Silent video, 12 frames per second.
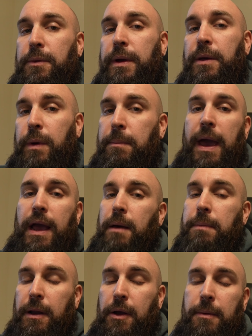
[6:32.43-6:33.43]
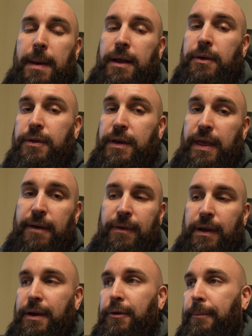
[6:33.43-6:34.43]
whether we pack up and go back to South
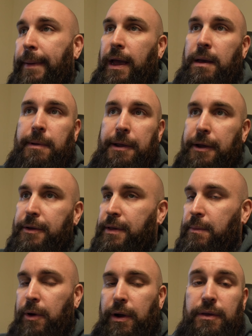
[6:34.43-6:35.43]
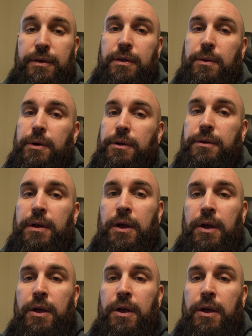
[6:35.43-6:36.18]
Africa or pack up and go to somewhere else in the world.